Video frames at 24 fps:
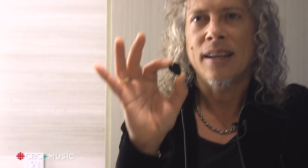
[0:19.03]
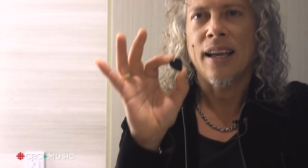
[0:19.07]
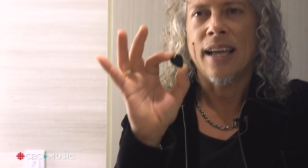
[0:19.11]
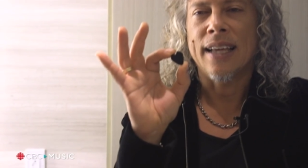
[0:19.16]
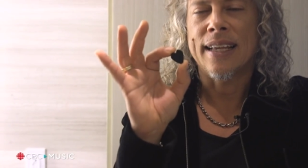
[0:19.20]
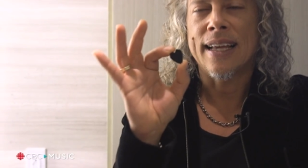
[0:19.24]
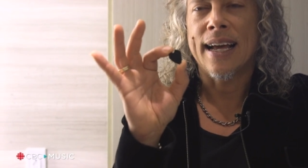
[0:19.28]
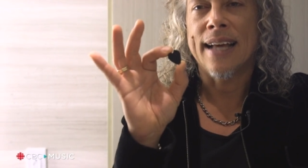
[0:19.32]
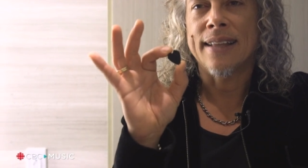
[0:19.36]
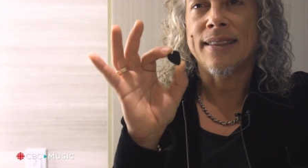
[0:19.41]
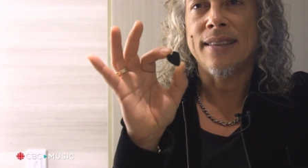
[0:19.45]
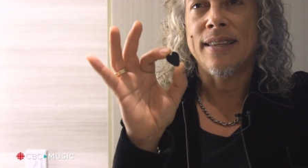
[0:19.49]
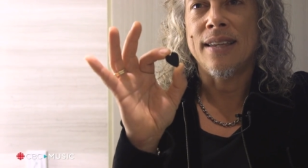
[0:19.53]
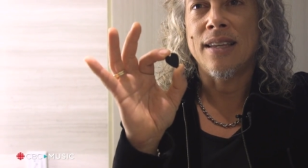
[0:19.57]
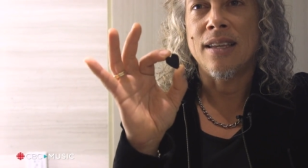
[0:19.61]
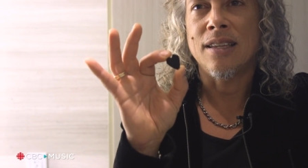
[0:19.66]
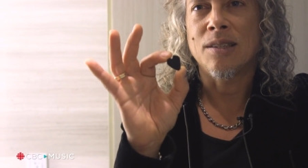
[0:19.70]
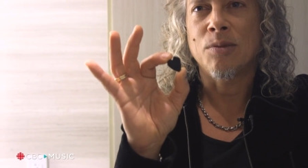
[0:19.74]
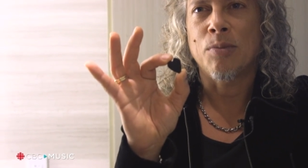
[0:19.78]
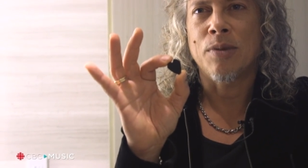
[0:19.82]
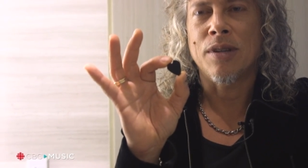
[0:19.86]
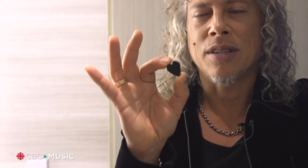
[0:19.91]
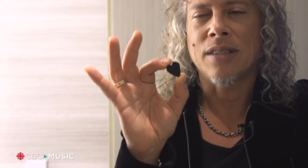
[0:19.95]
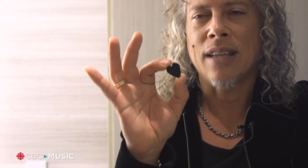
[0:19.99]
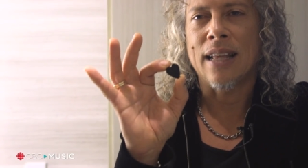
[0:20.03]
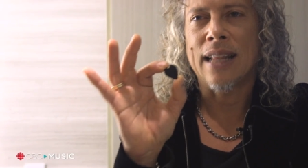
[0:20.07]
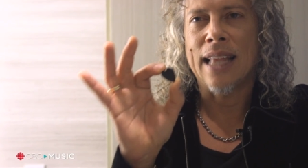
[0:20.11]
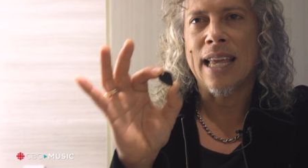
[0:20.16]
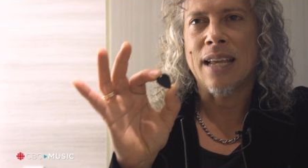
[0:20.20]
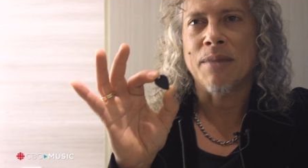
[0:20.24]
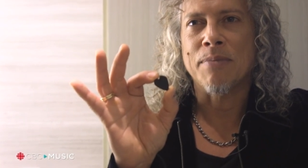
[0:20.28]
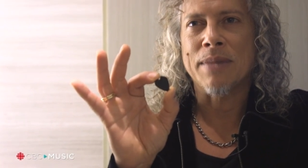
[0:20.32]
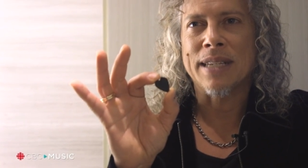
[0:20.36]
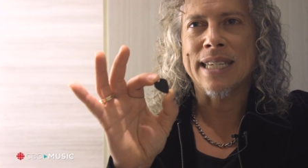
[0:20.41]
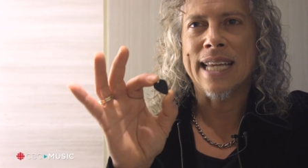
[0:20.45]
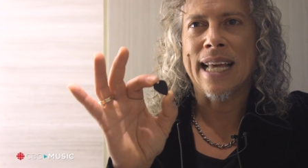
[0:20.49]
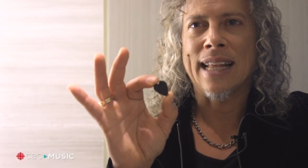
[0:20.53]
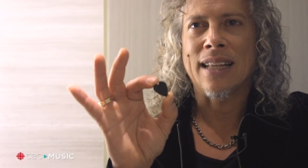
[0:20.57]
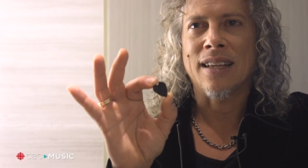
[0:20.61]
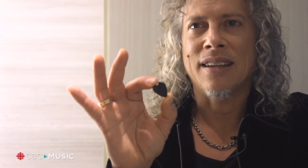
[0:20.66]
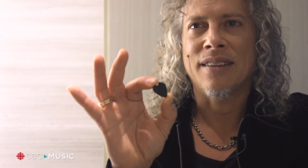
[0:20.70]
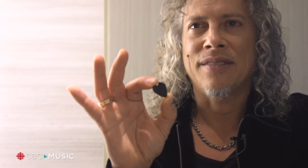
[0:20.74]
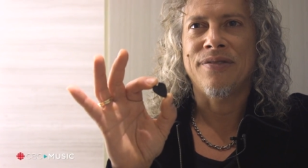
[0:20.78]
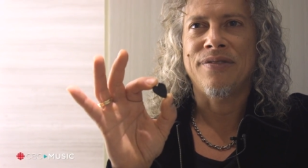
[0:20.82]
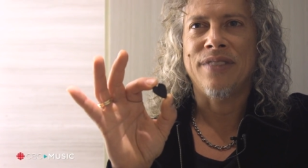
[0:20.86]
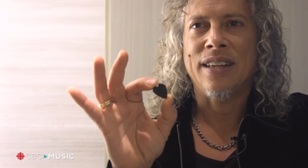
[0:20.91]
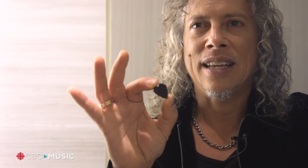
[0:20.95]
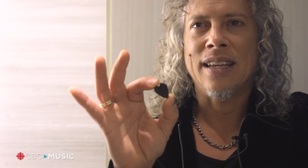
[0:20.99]
I got these because I like
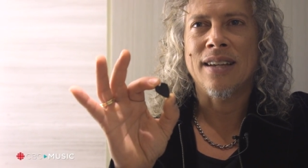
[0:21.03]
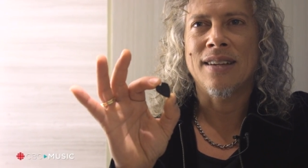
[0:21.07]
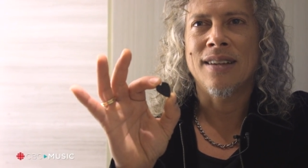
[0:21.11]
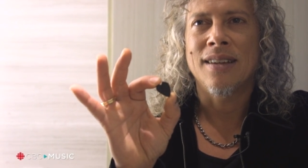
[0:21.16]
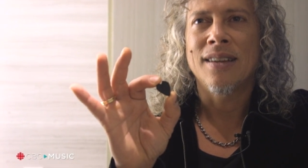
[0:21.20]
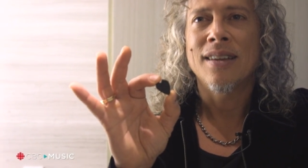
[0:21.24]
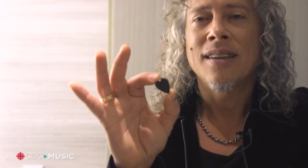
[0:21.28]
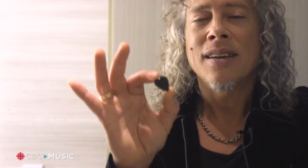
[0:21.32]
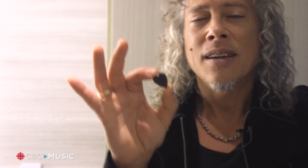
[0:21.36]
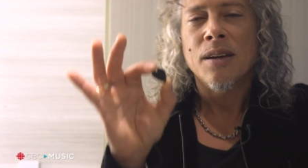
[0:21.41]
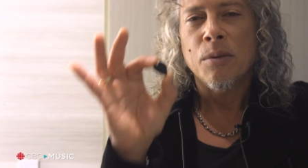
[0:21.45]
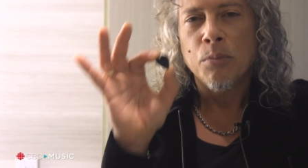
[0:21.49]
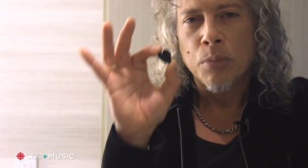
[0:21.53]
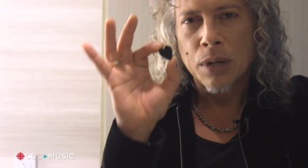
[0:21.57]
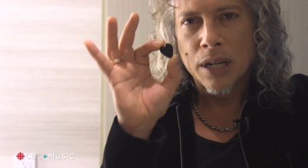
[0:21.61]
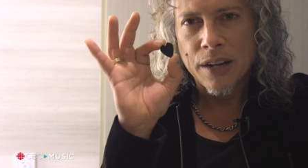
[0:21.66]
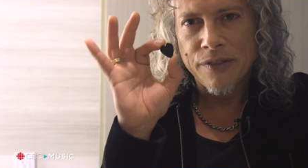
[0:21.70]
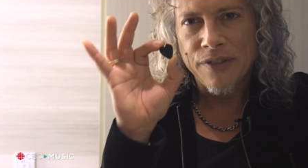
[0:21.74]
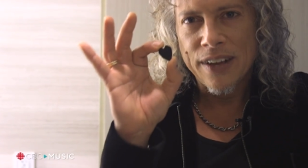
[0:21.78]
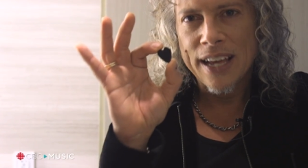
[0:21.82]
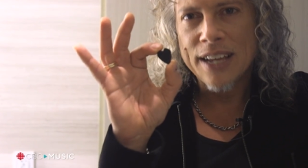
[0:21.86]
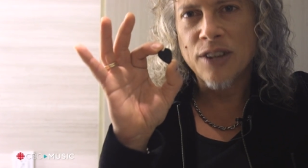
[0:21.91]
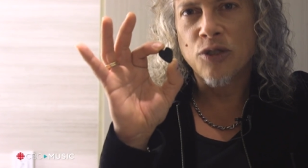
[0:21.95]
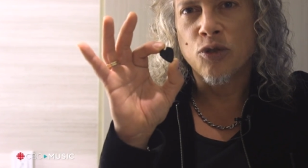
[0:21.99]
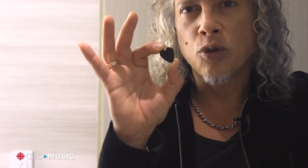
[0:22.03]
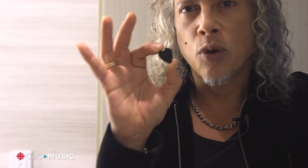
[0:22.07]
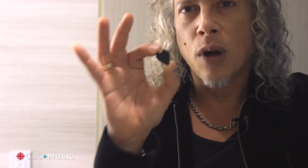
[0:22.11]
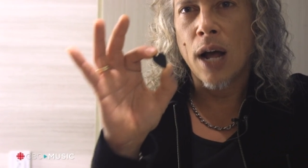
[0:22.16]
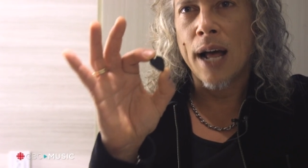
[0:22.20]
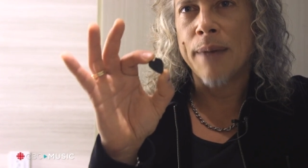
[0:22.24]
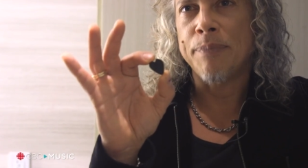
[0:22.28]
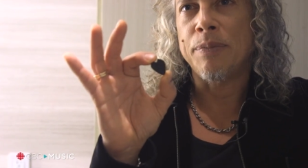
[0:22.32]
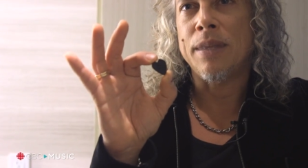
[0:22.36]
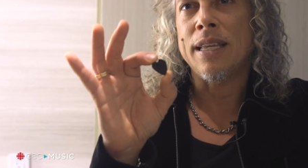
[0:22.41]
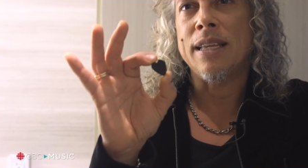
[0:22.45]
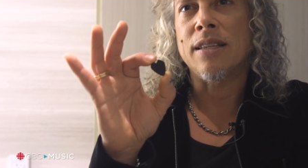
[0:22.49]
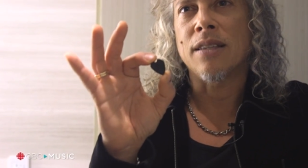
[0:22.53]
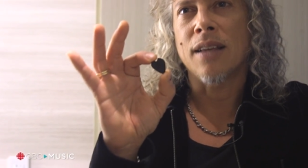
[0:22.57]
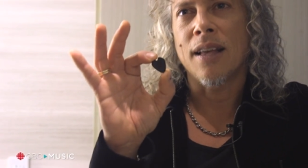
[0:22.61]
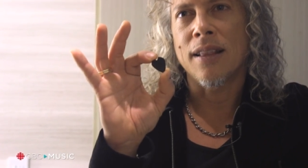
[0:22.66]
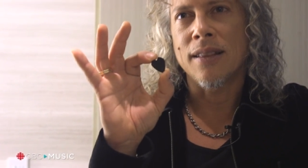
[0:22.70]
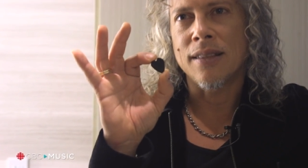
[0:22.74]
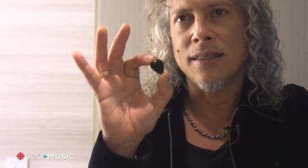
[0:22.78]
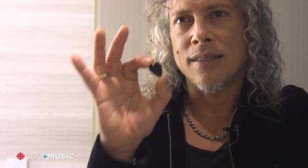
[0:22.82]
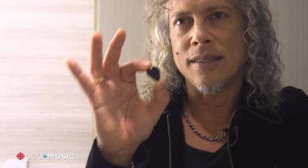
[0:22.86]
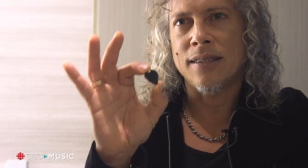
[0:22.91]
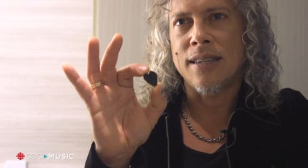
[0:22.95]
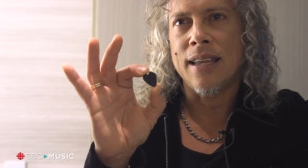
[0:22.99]
metallic flake, but if I drop these
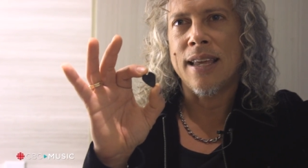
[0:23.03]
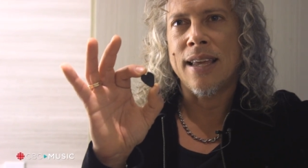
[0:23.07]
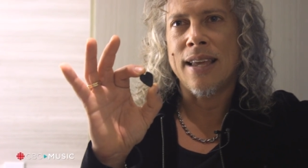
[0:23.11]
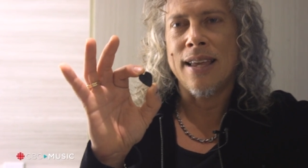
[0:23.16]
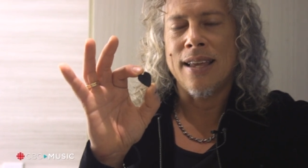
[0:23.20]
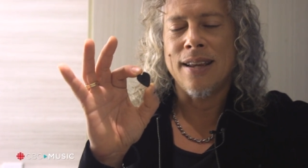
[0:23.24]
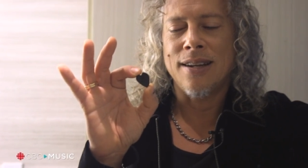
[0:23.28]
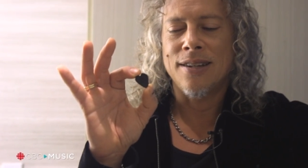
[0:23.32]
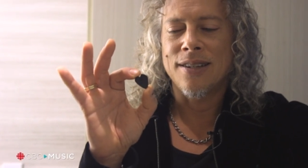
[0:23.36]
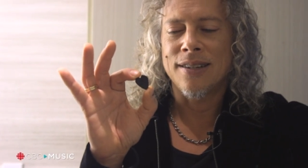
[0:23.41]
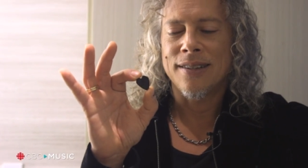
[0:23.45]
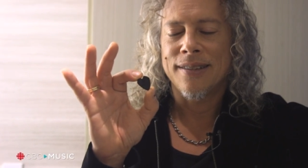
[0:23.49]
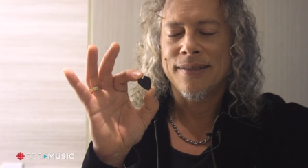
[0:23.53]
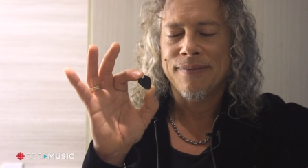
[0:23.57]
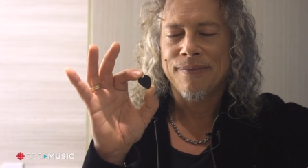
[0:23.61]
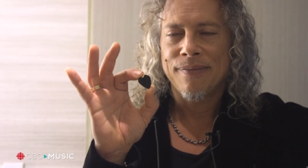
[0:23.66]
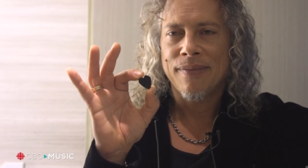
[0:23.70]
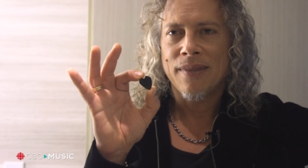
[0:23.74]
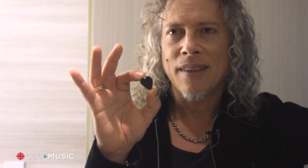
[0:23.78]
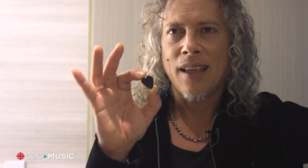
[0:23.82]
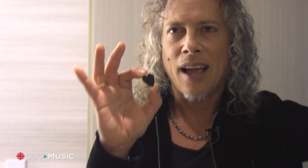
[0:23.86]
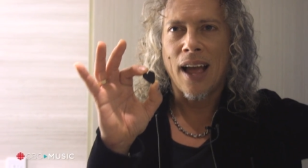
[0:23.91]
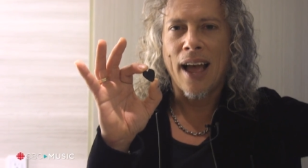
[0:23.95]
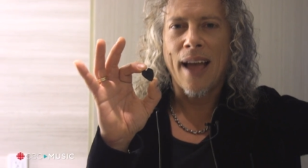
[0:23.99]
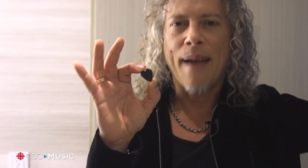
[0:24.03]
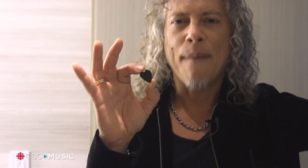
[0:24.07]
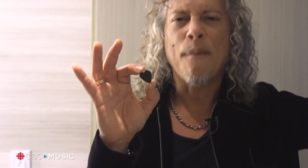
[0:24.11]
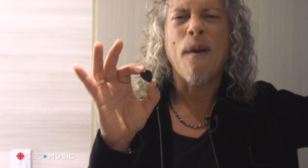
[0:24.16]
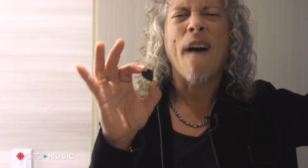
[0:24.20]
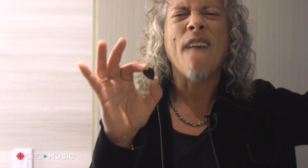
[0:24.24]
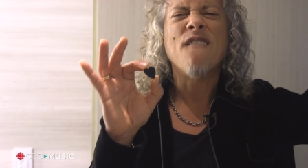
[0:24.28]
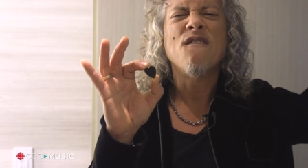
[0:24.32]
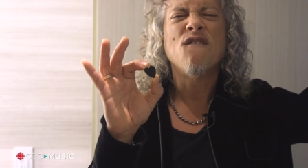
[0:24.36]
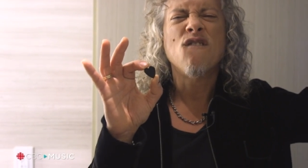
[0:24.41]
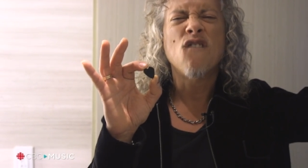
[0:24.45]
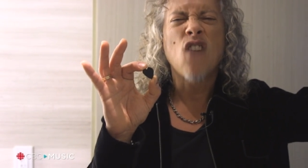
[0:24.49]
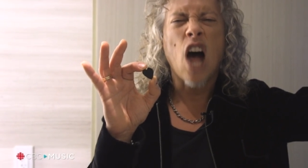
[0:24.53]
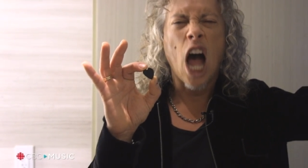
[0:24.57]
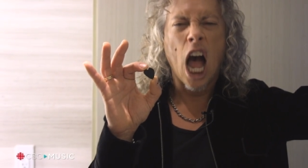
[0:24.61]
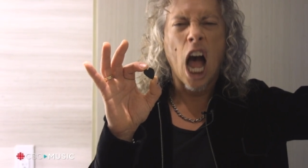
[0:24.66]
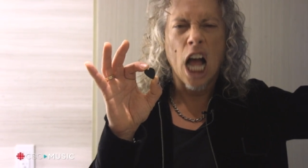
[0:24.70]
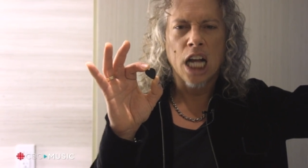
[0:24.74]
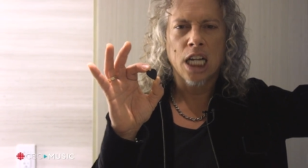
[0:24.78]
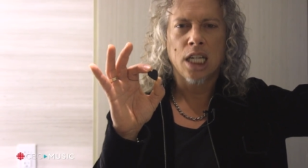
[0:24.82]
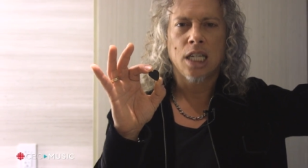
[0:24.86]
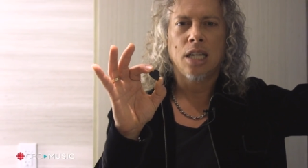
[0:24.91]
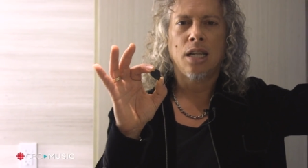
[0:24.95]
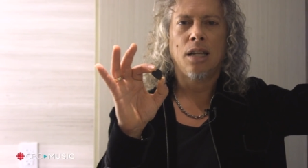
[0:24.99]
on stage, I'm
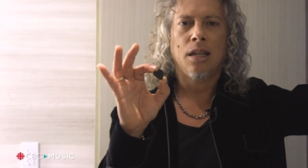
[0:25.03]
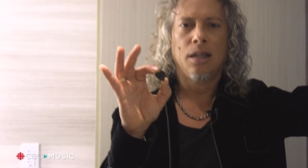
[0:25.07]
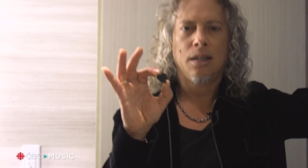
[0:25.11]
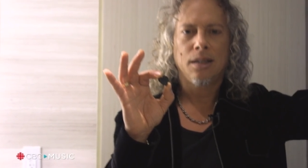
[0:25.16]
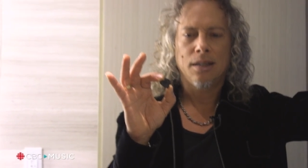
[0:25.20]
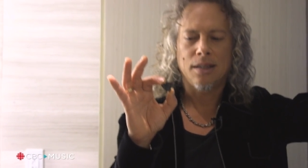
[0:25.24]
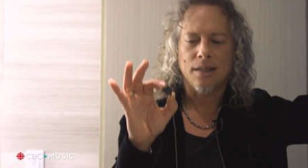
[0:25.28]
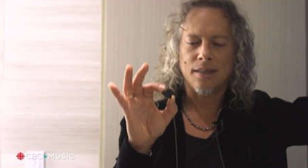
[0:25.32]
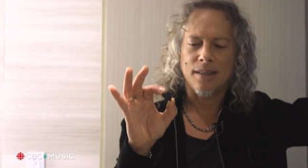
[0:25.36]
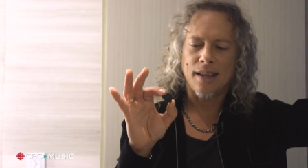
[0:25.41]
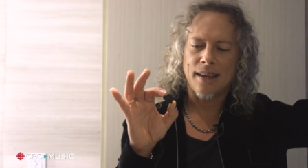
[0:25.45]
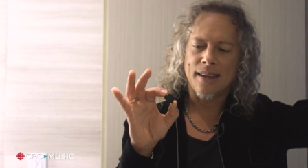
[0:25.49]
because